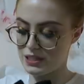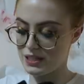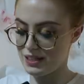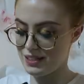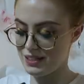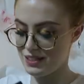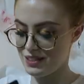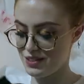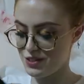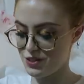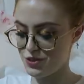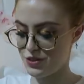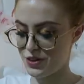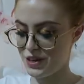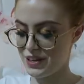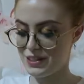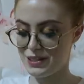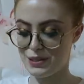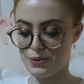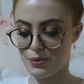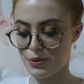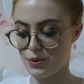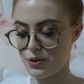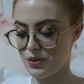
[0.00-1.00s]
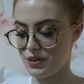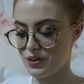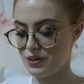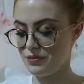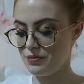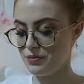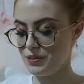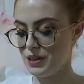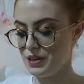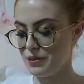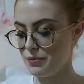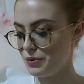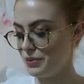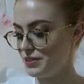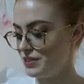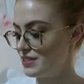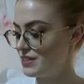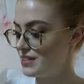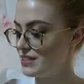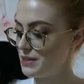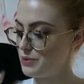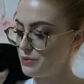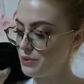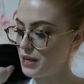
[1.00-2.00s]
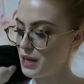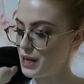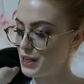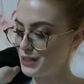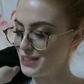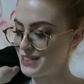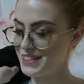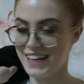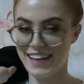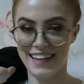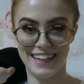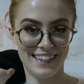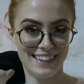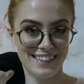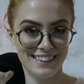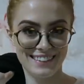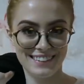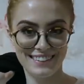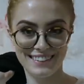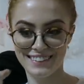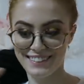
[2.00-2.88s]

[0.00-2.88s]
excited to try this one on I really want to see what it looks like